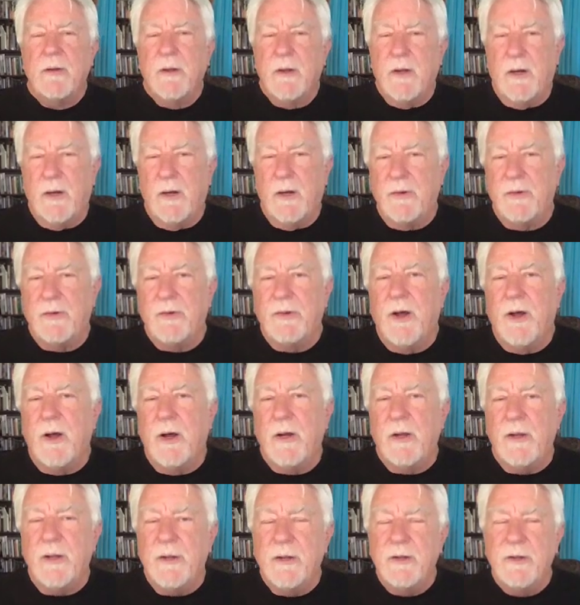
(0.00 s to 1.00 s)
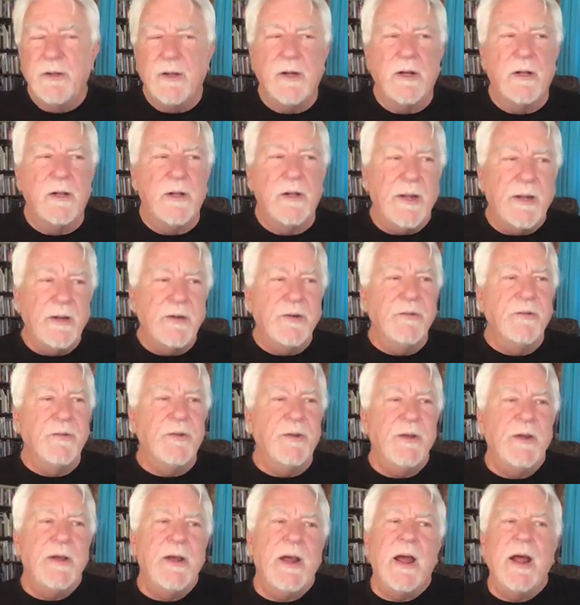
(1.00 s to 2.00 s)
intel
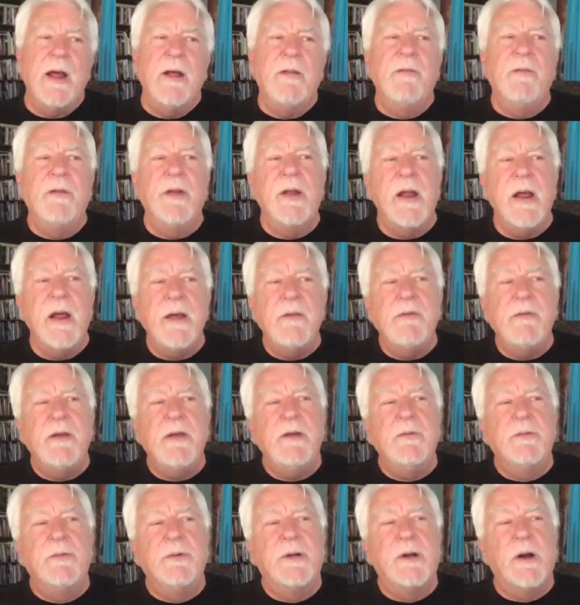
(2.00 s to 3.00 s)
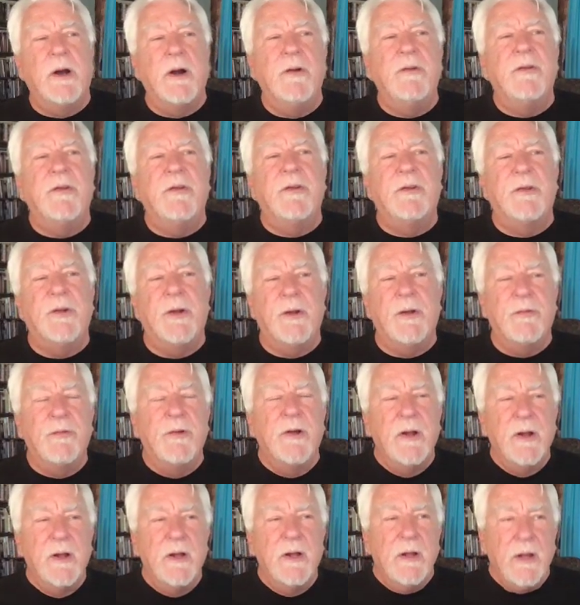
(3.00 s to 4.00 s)
agency. And the Navy regards itself
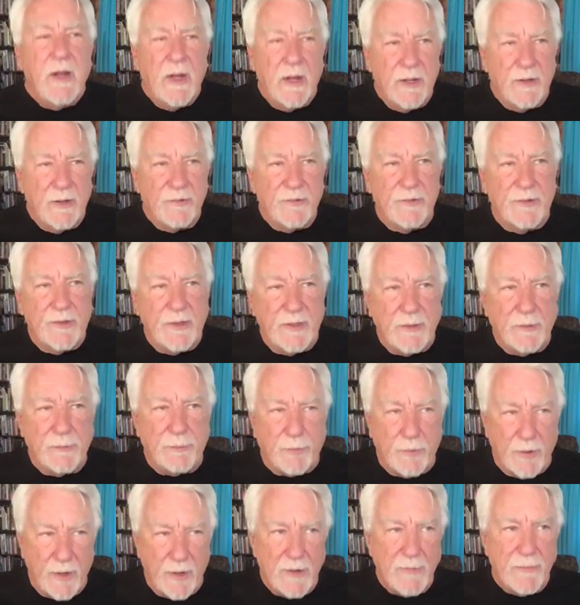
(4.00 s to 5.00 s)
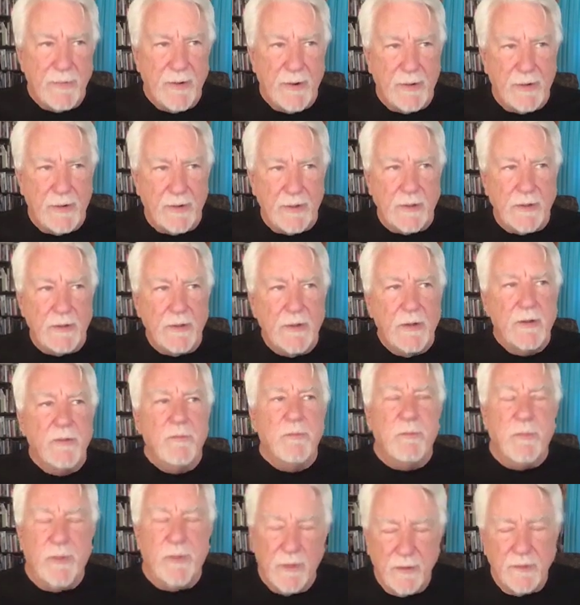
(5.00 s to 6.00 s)
as the primary
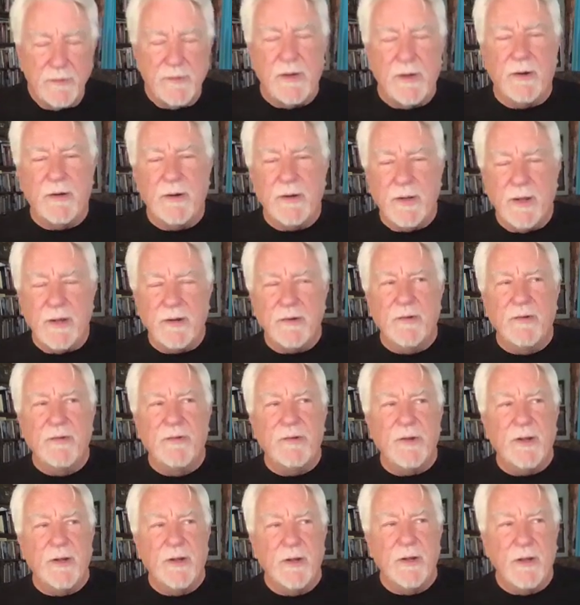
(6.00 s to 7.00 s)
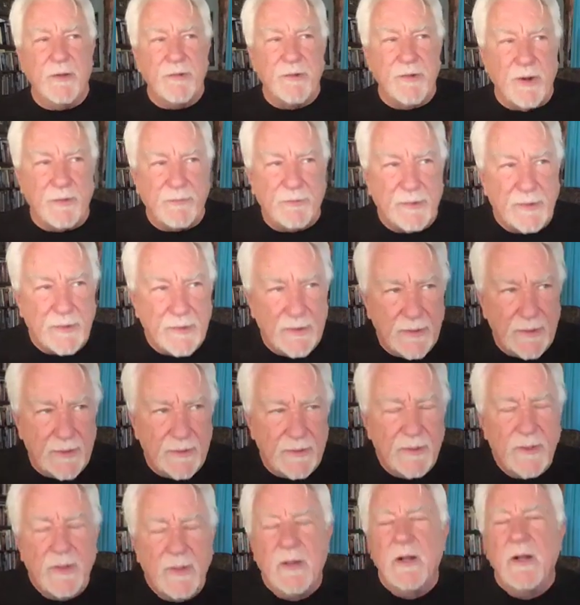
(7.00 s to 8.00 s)
military agency. And let's not
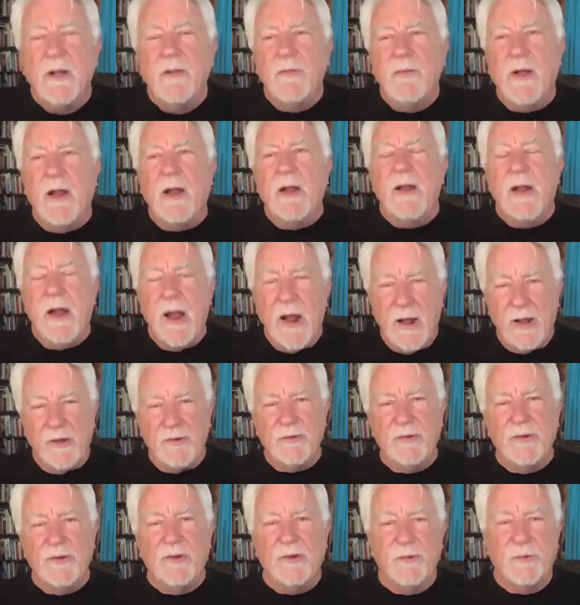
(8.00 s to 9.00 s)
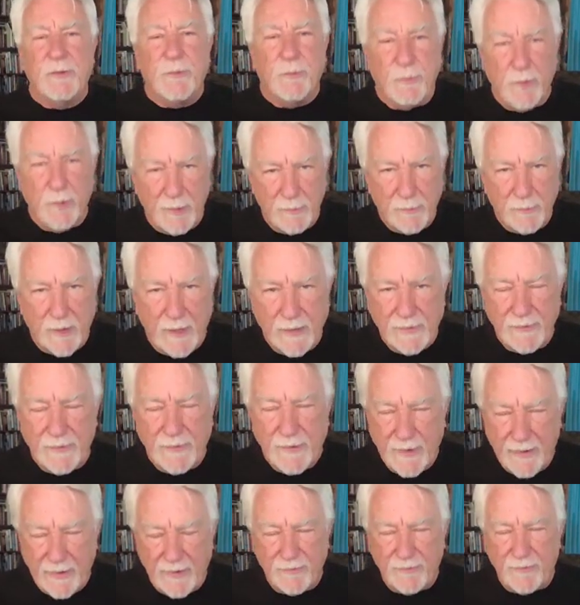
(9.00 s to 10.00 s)
forget that NASA is run by the
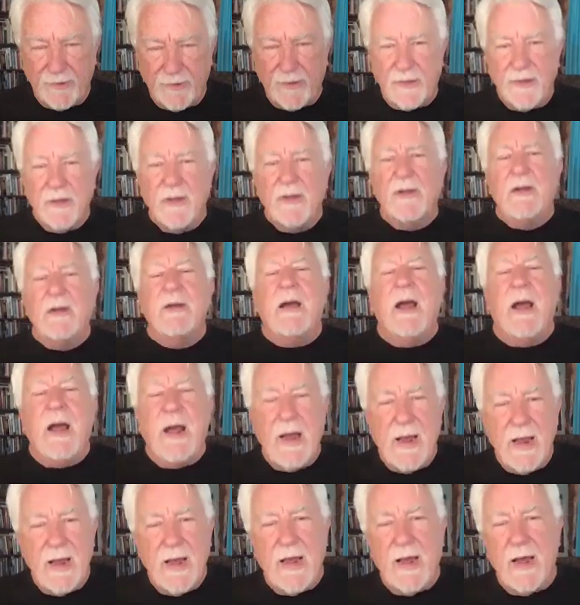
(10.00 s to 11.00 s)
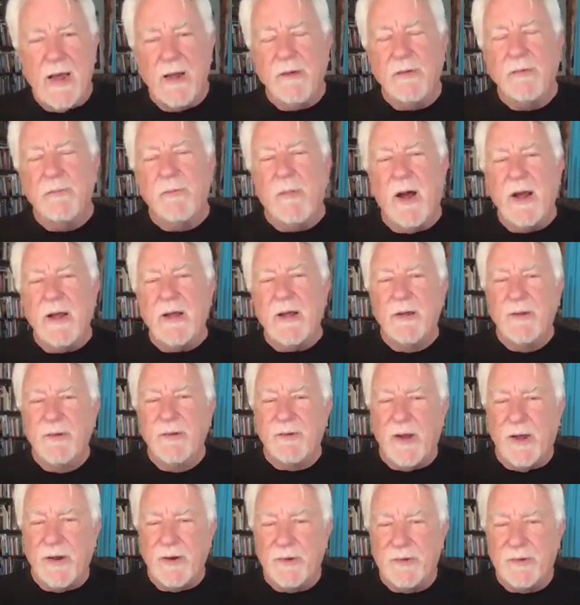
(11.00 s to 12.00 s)
Navy, and my
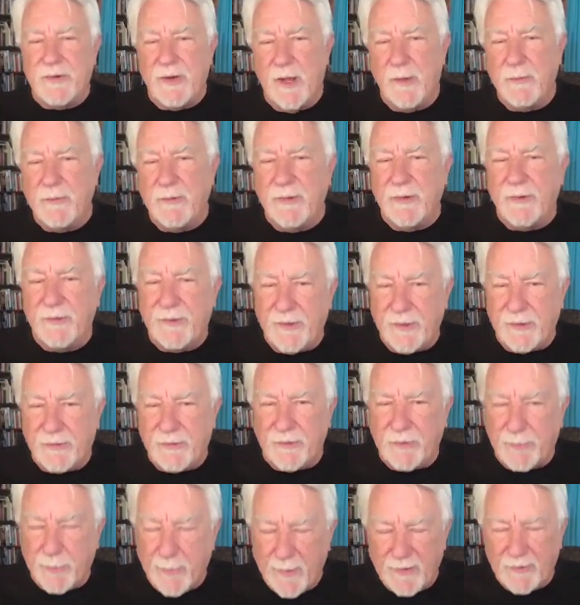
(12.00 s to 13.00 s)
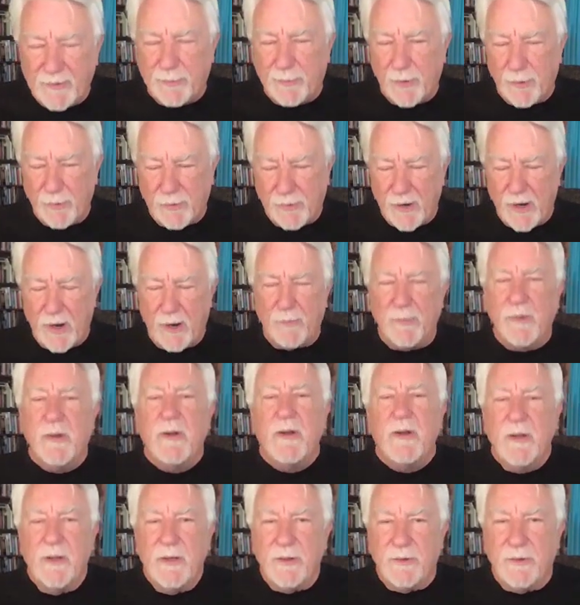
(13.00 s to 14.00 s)
insiders tell me the secret space program
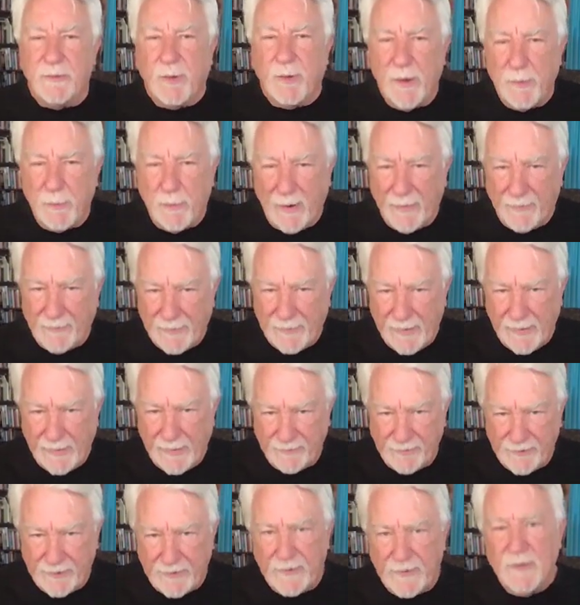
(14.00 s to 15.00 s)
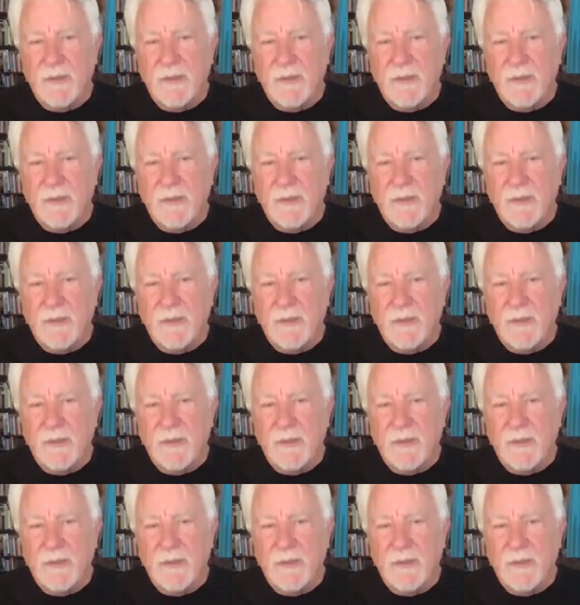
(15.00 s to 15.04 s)
is run by the Navy.